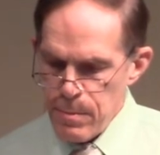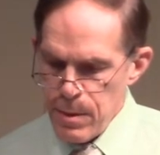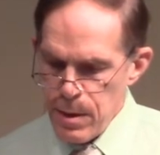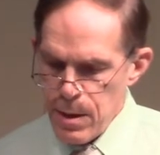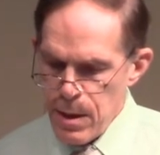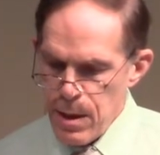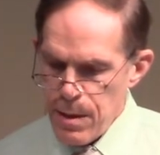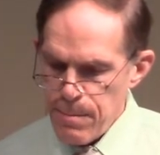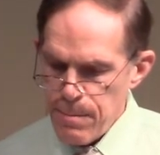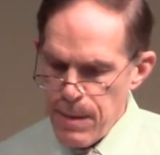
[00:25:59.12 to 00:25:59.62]

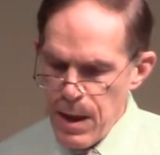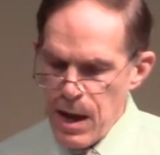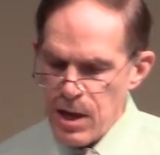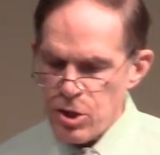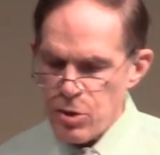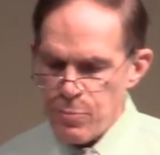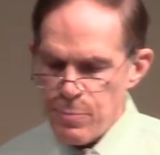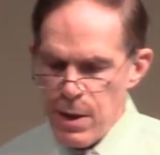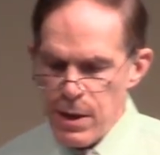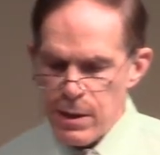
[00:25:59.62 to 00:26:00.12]
uh,
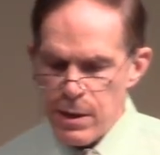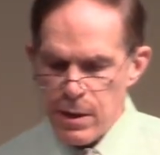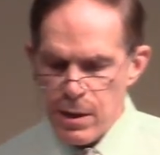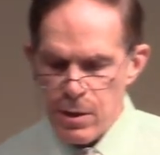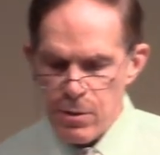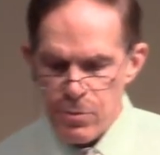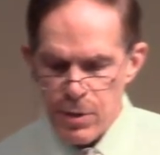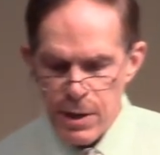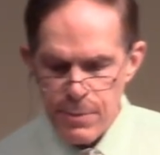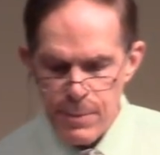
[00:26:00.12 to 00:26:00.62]
matchmaking
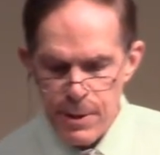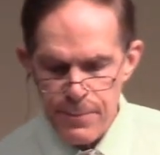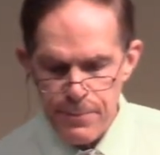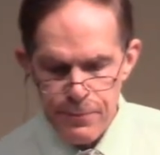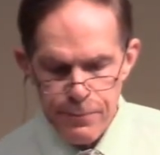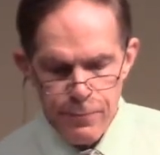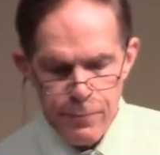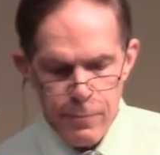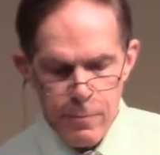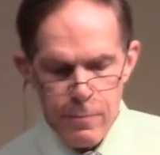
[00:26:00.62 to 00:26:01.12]
agreement,
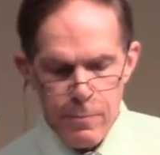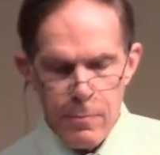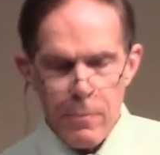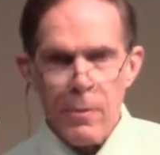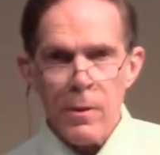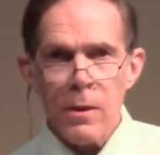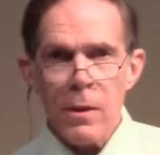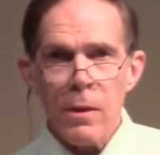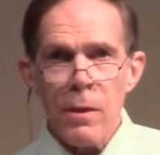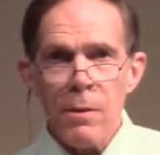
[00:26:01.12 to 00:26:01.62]

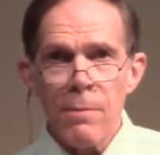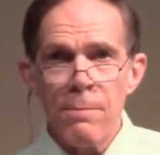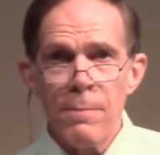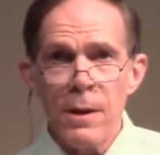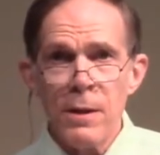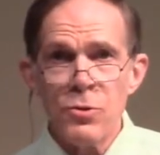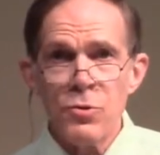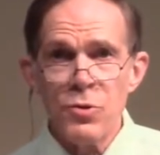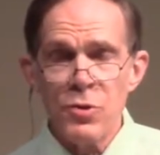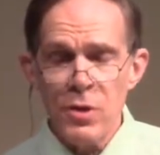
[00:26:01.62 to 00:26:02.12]

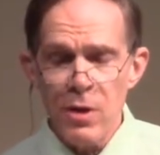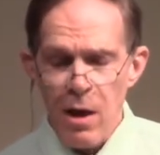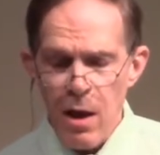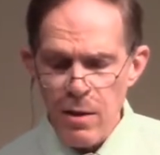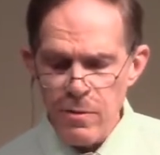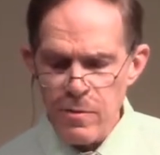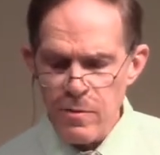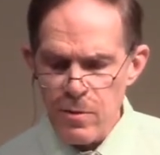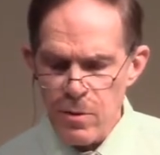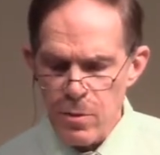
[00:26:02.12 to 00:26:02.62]
but she
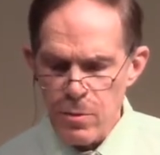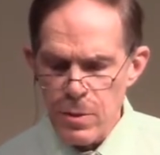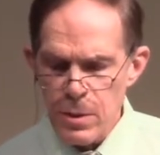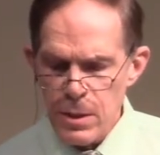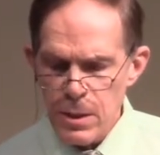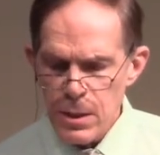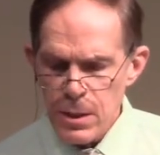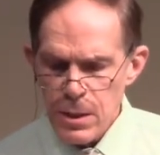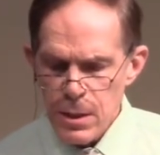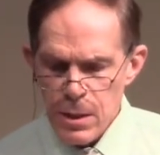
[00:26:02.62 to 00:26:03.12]
also
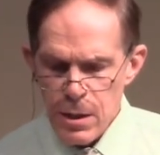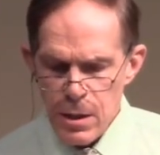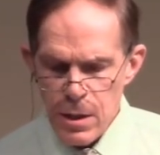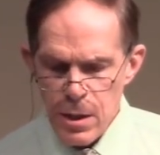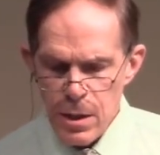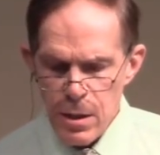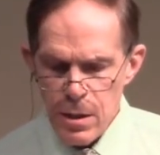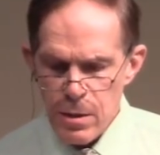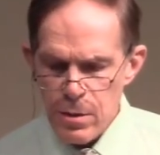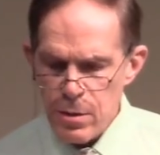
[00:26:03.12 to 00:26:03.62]

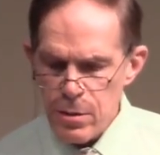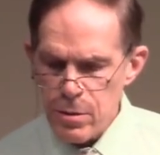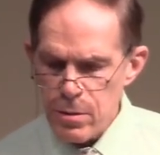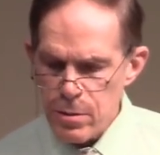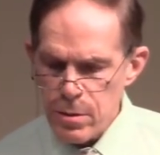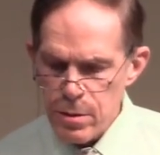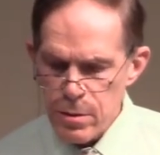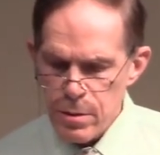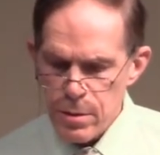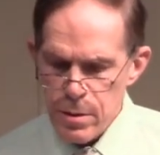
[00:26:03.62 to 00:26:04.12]
uh,
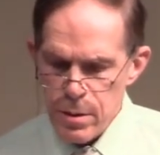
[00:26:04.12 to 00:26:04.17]
learned,